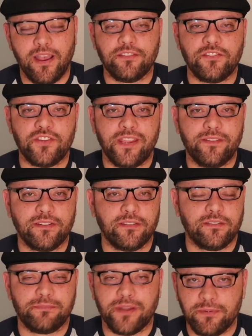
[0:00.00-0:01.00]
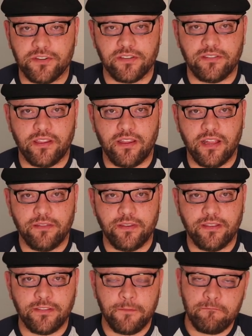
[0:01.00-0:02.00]
Austin Chambers is a prepper just like all of
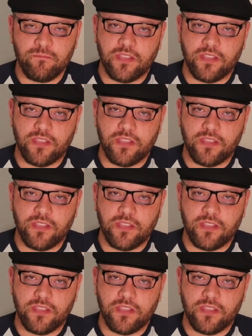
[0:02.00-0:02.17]
us.